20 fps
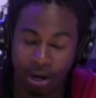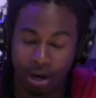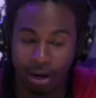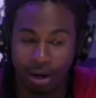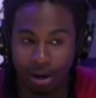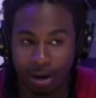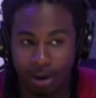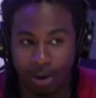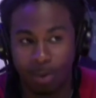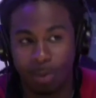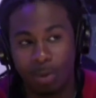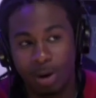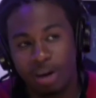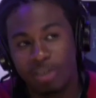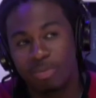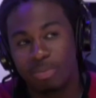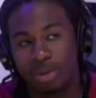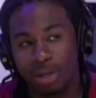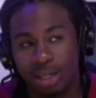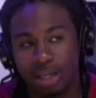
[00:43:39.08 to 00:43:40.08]
Right. What
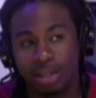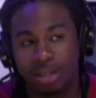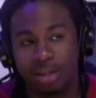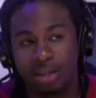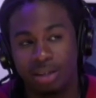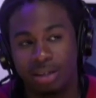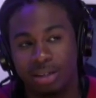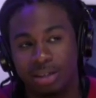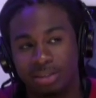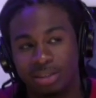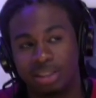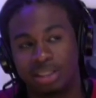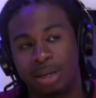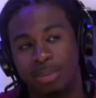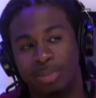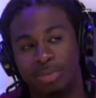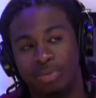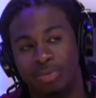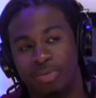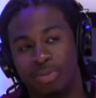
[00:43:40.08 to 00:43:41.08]
have been
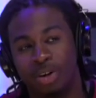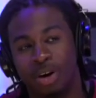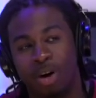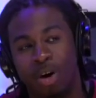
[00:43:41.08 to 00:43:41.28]
some of the